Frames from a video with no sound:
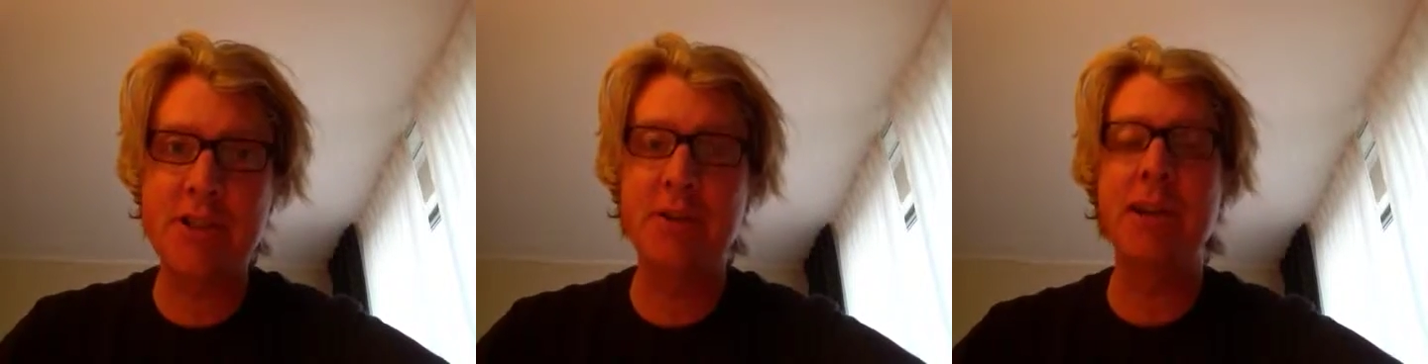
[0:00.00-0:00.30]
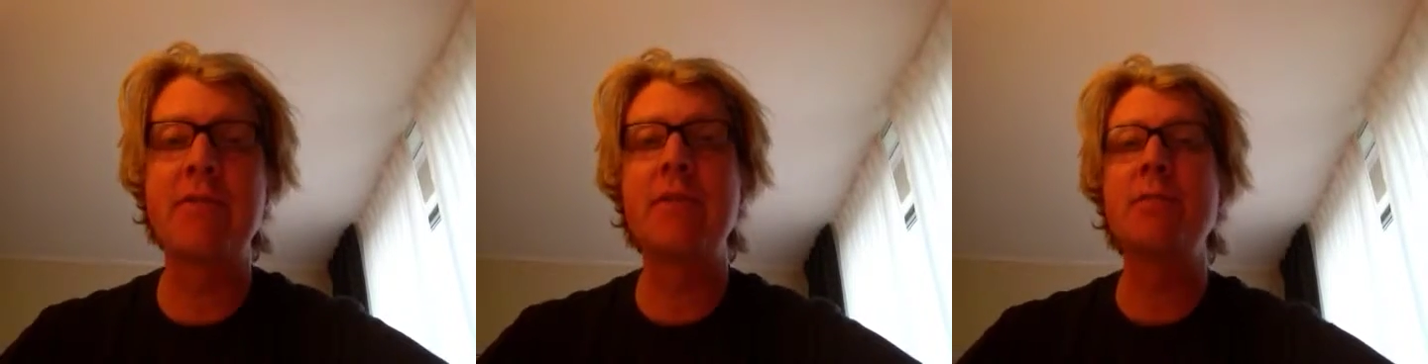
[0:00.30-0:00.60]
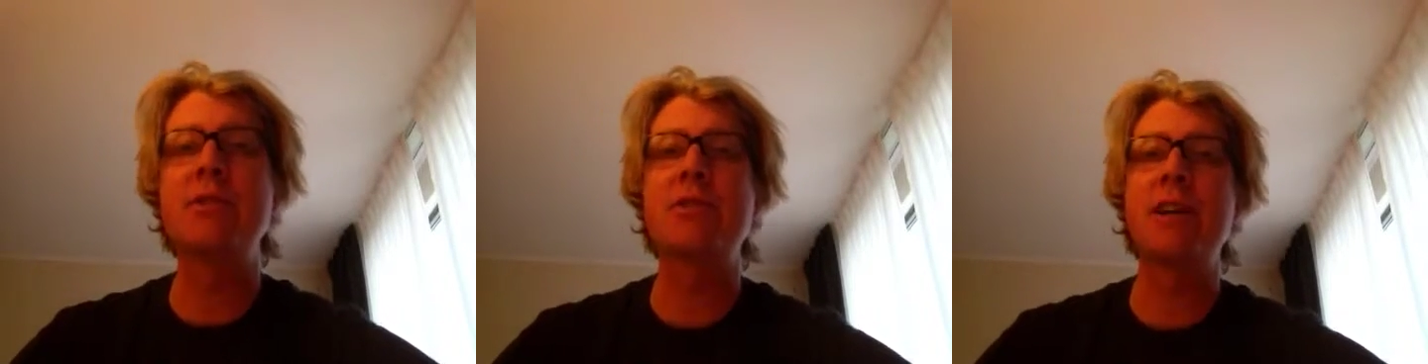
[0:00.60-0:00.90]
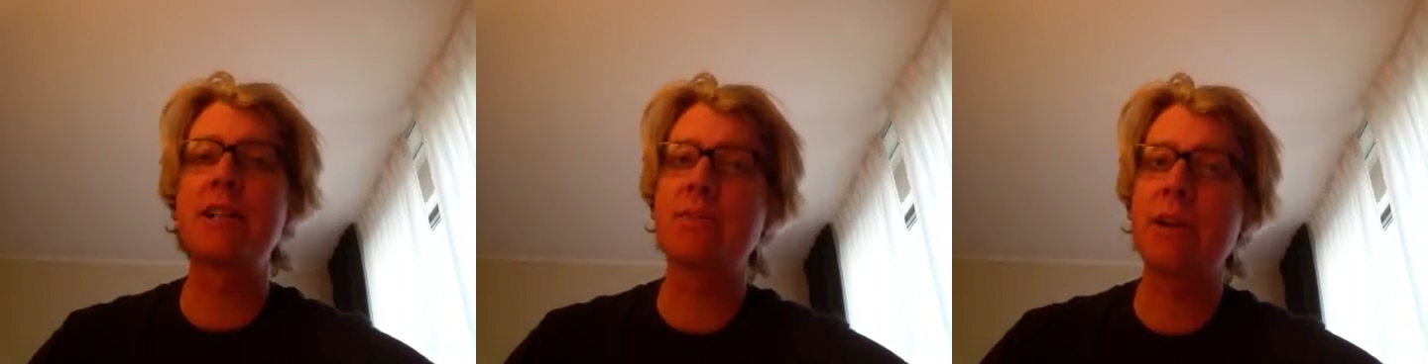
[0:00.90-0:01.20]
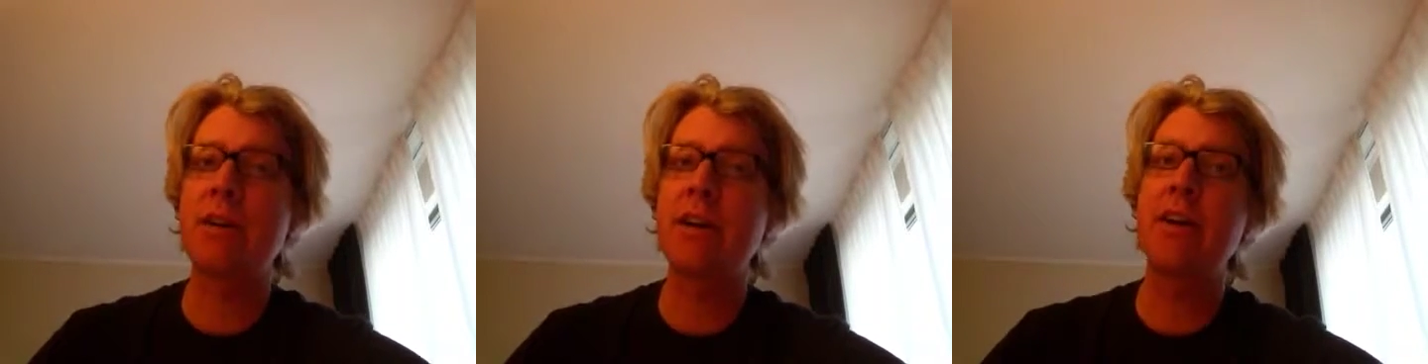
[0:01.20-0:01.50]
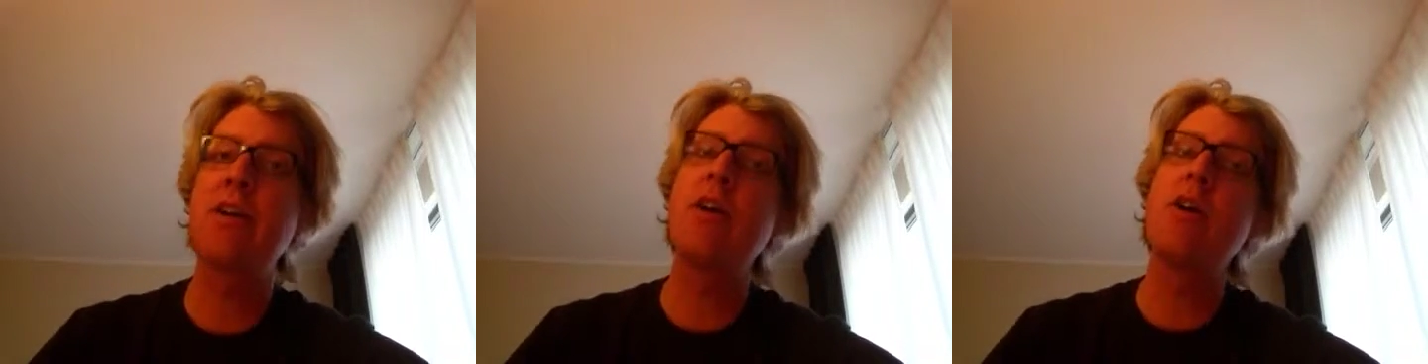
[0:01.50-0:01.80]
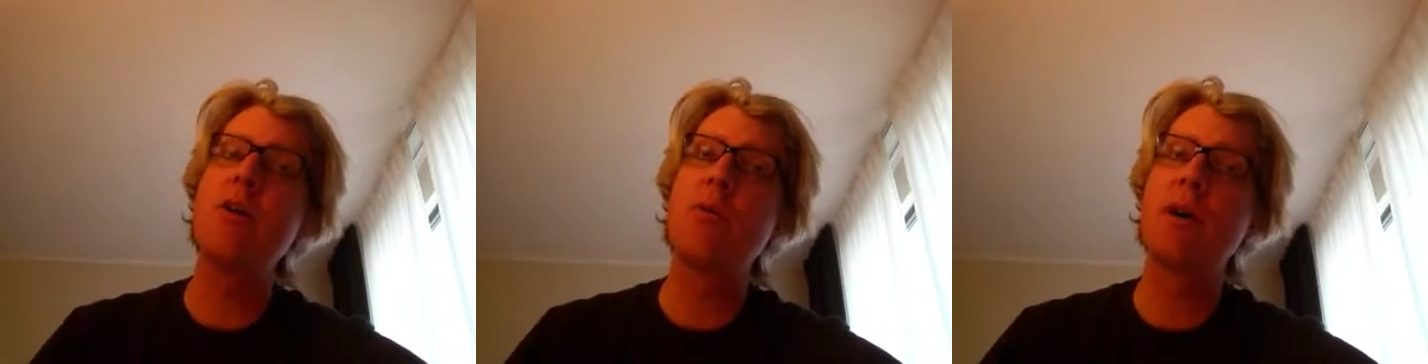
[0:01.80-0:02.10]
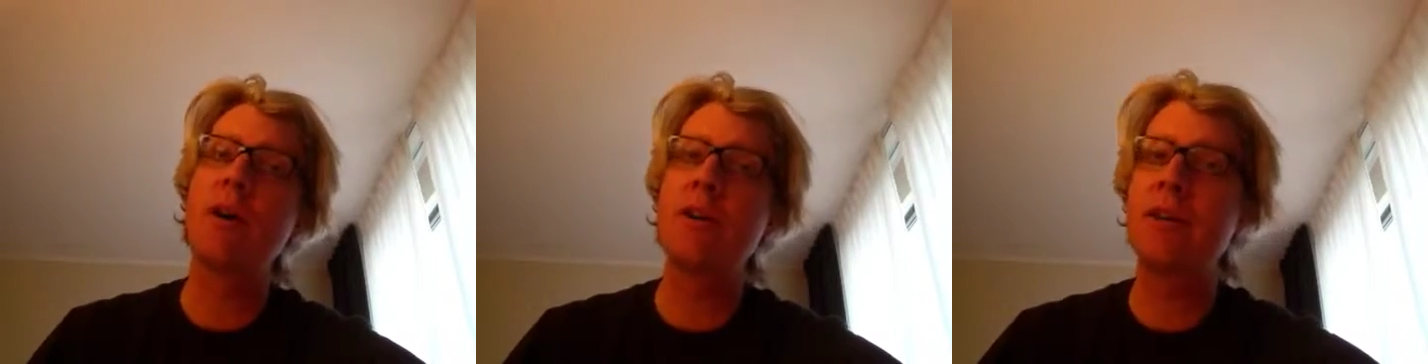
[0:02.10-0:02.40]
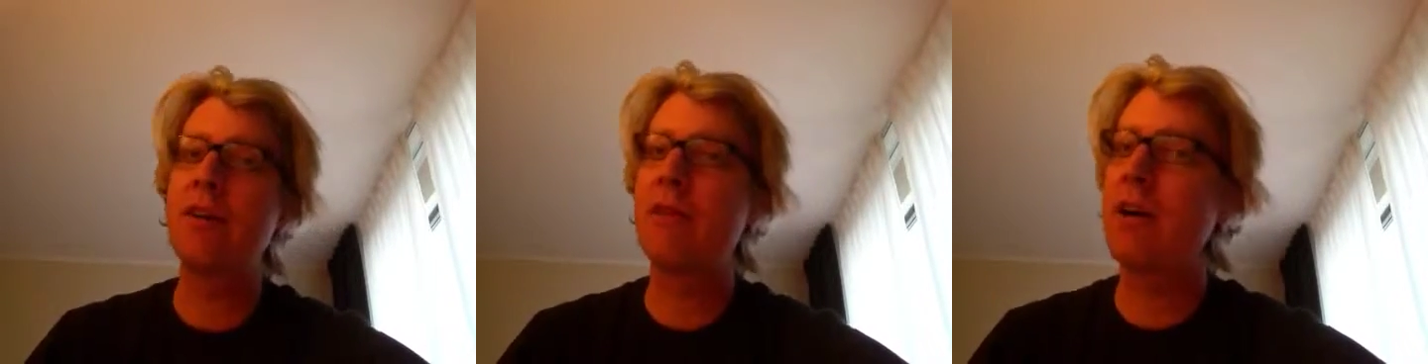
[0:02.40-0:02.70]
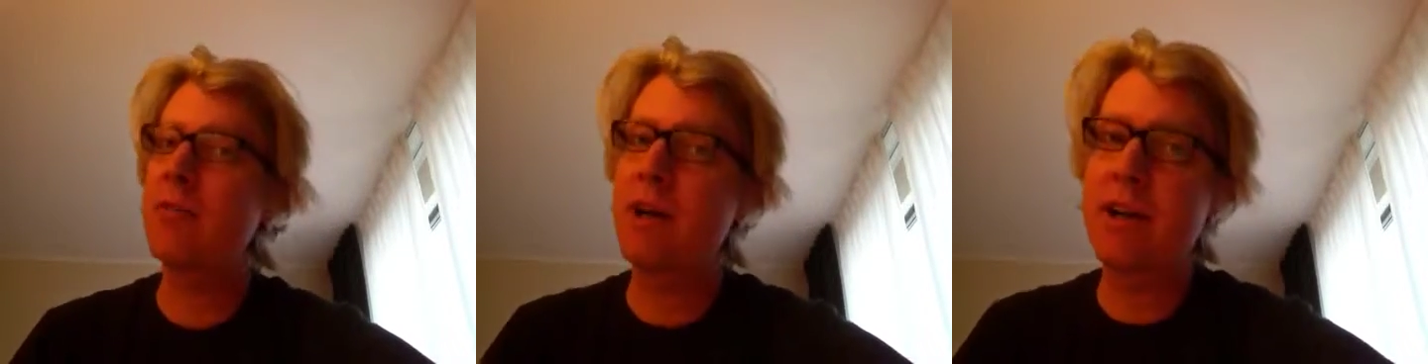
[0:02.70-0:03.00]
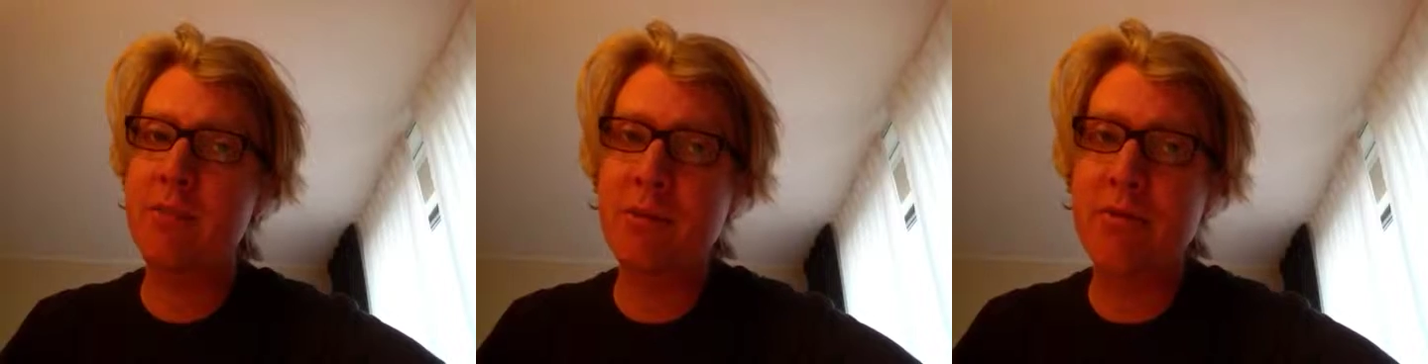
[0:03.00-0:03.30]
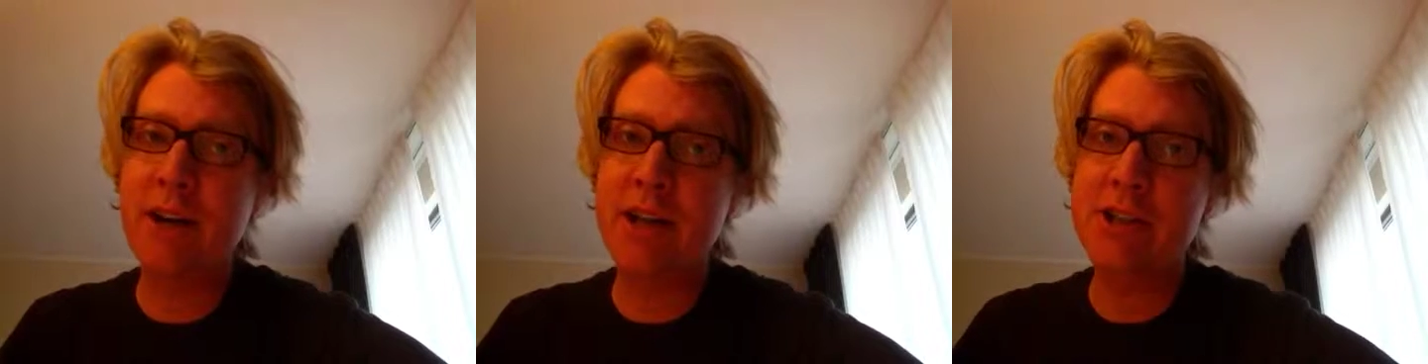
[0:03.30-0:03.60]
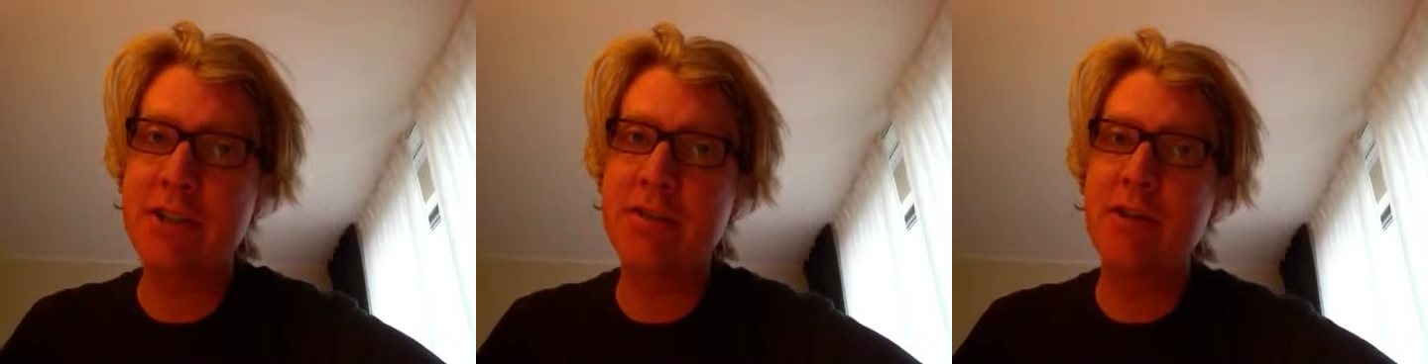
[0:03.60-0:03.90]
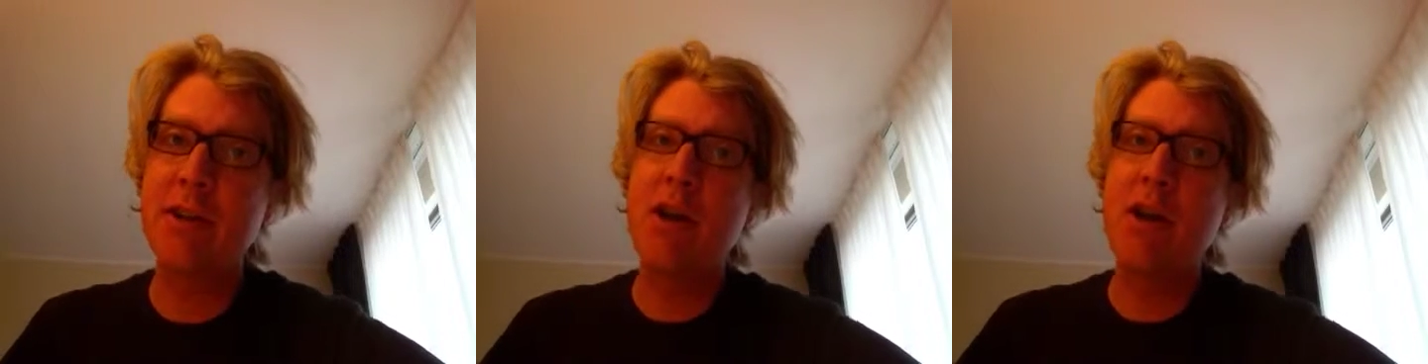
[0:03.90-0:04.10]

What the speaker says: So we give them this grace period where you have automatic perfection